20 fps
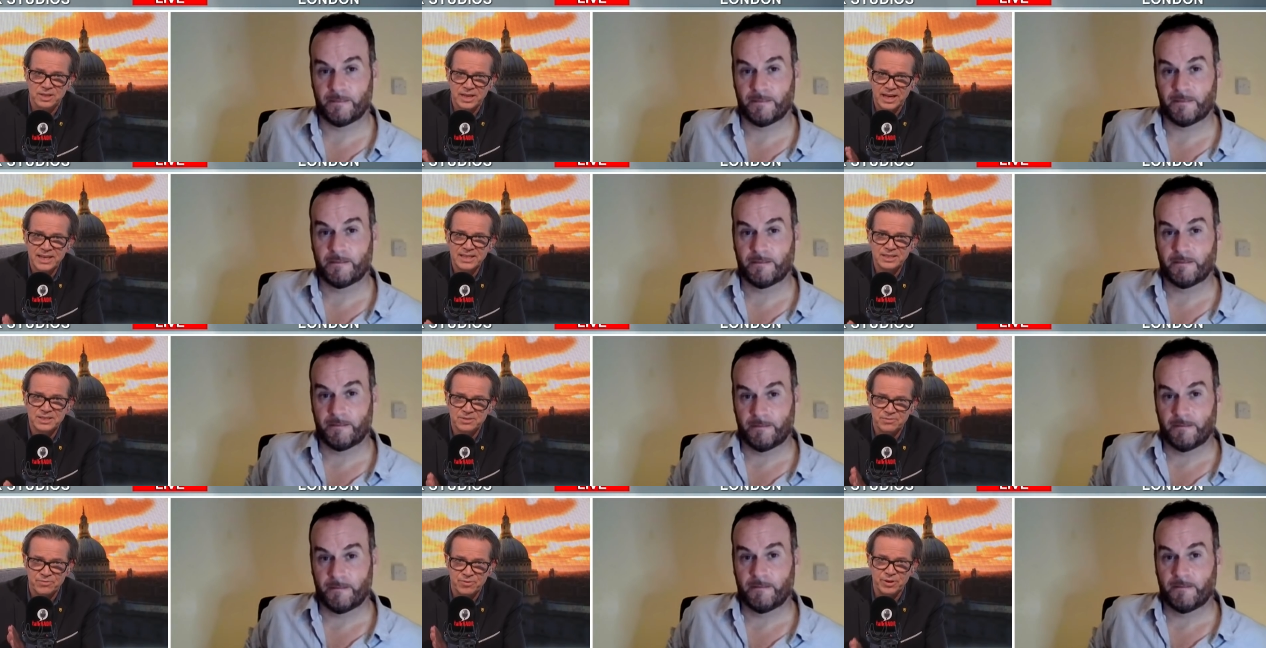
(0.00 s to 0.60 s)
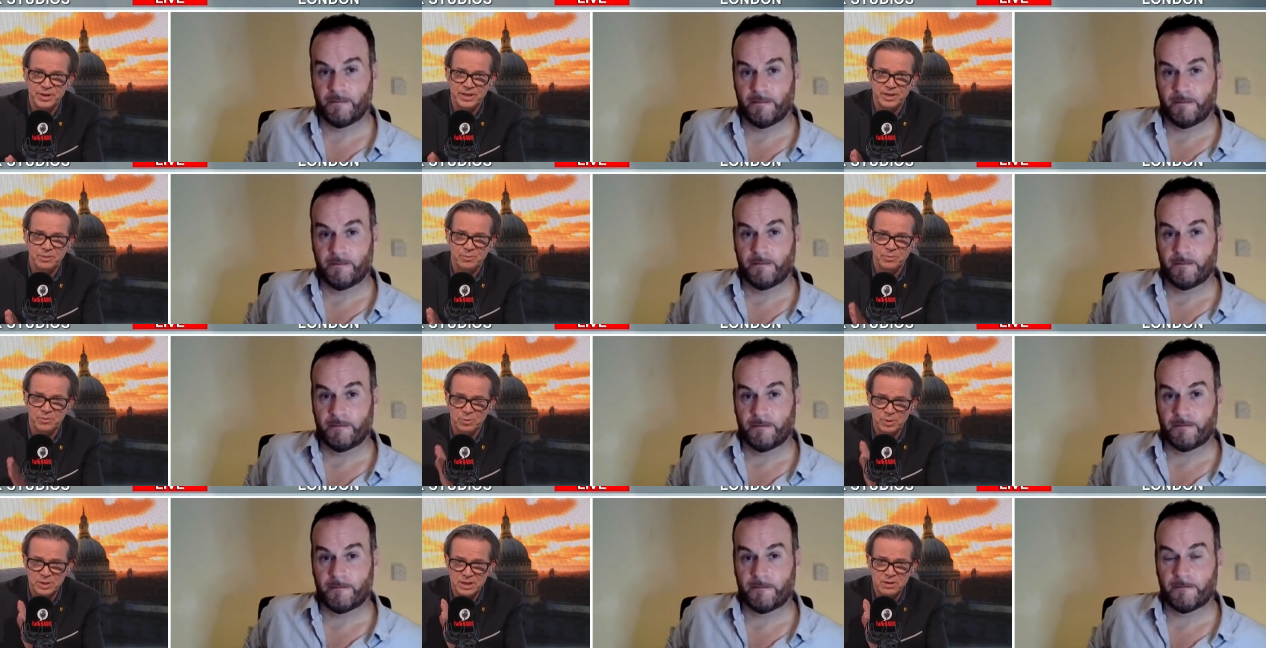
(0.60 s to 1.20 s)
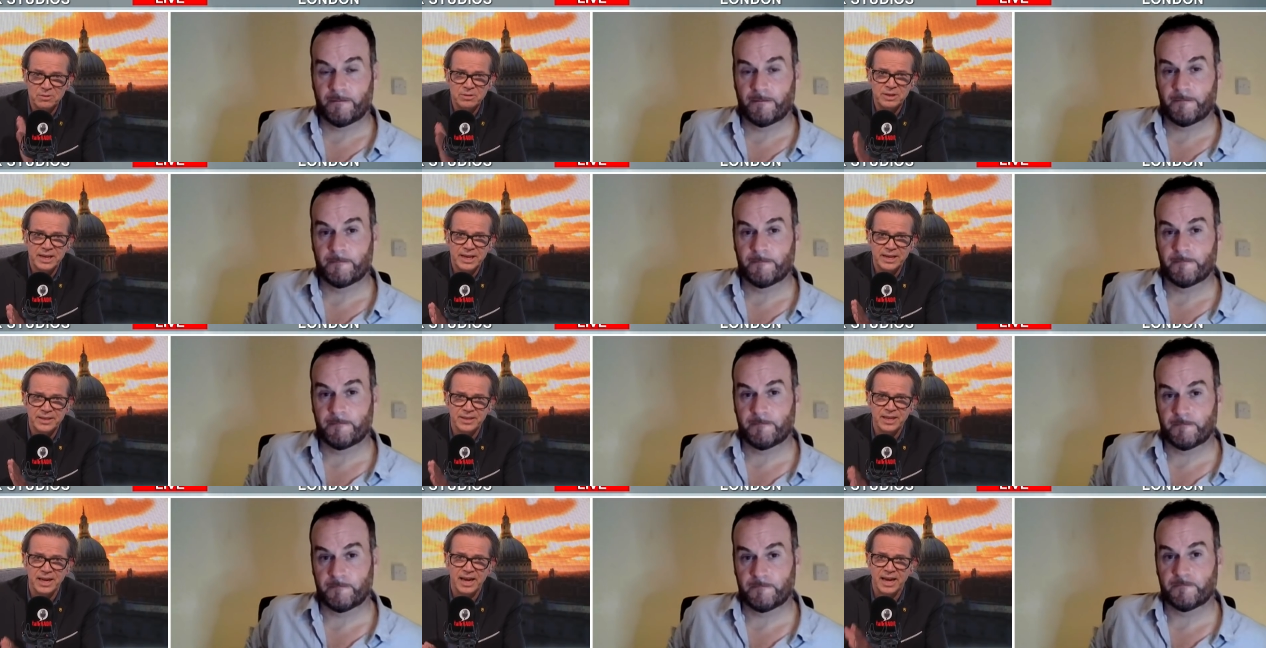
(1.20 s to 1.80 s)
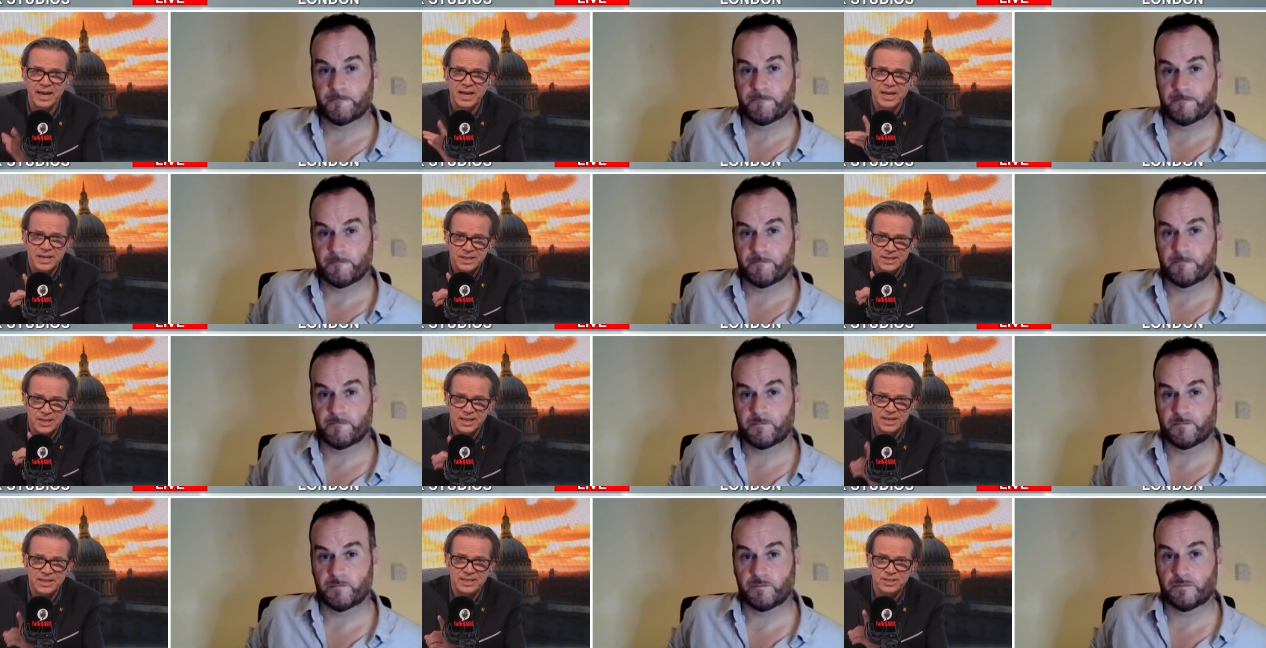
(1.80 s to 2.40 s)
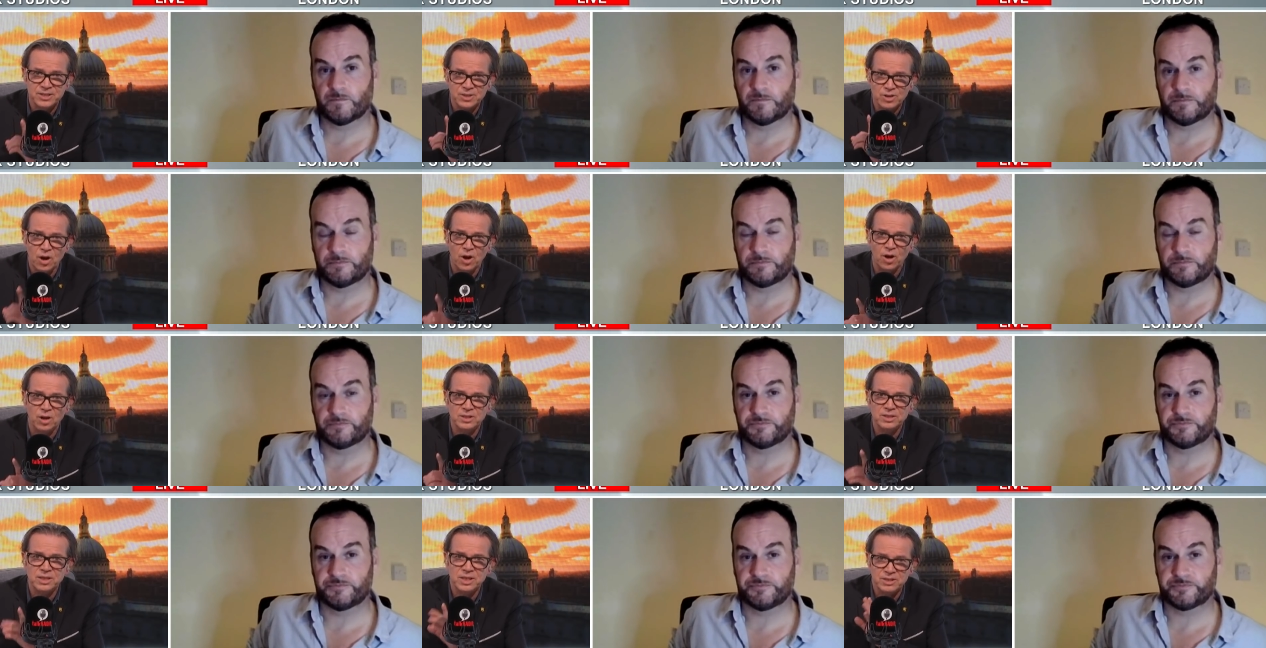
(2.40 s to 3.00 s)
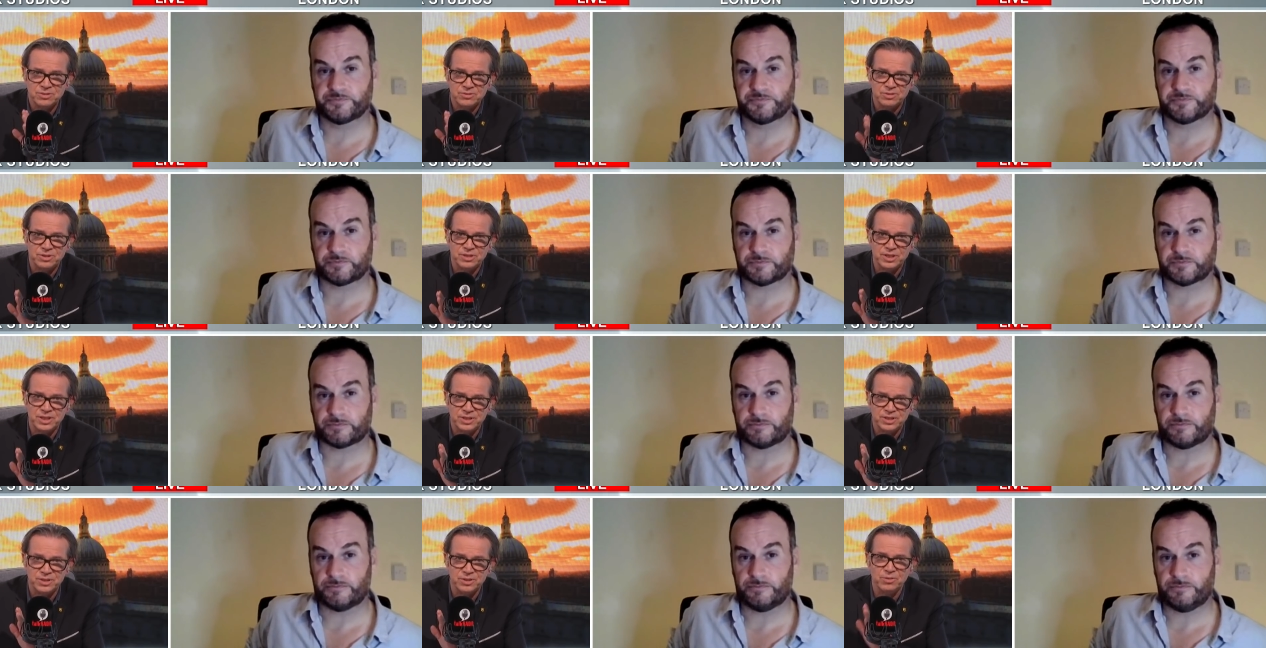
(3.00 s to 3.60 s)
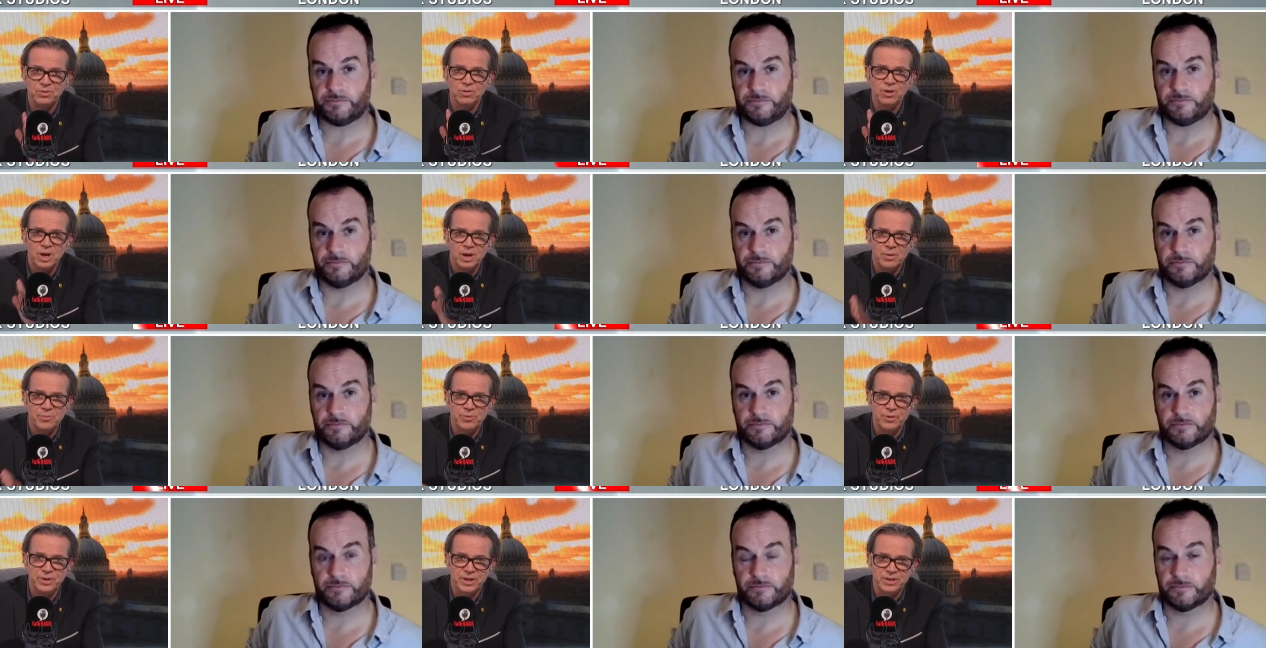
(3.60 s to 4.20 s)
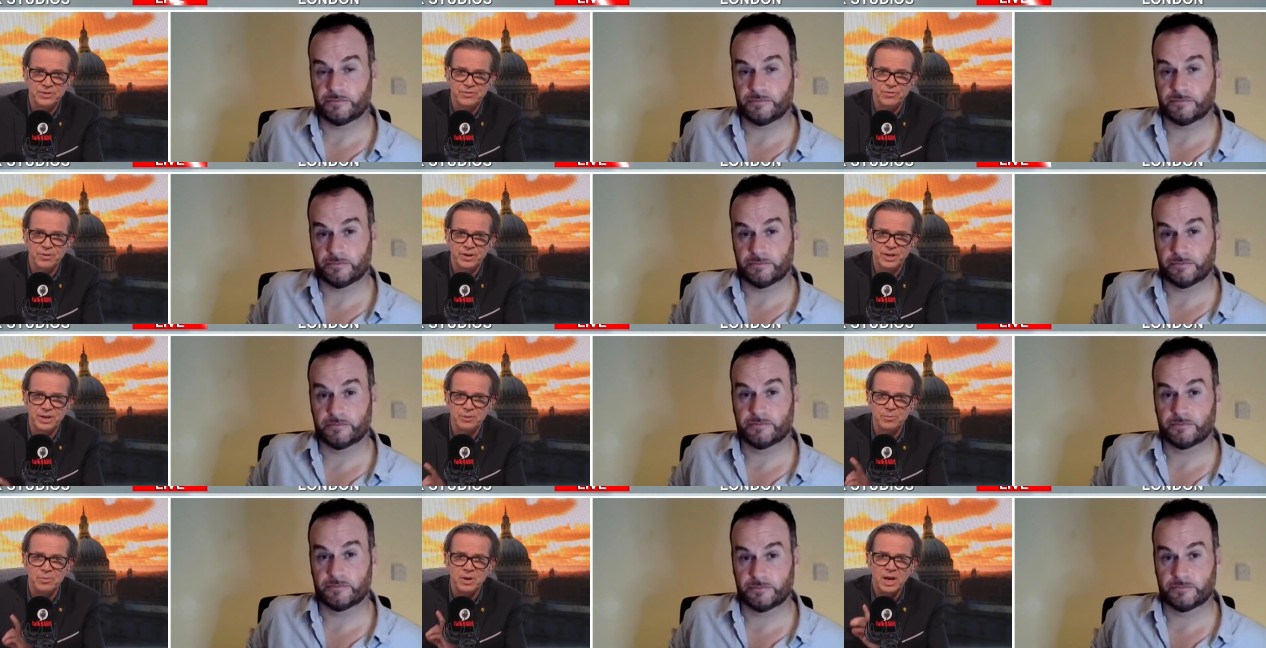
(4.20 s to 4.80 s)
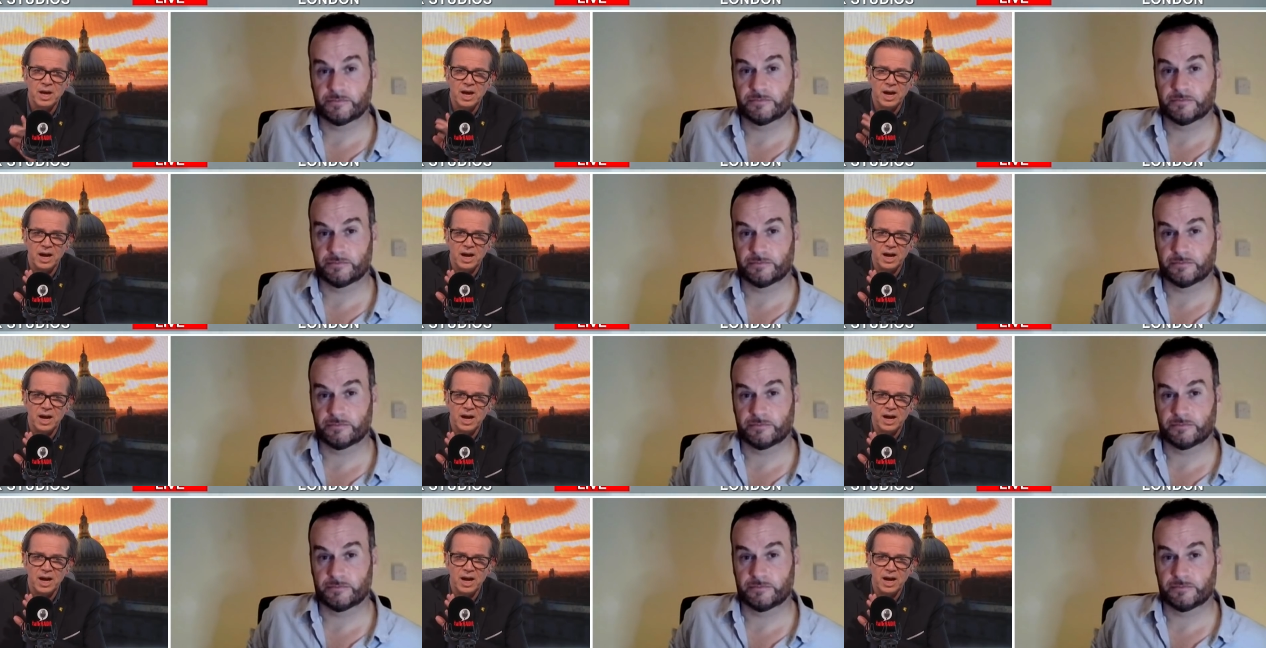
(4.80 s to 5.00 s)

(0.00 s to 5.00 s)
Speaker 1: That's freedom. If we don't get that, that is not traditional British freedom.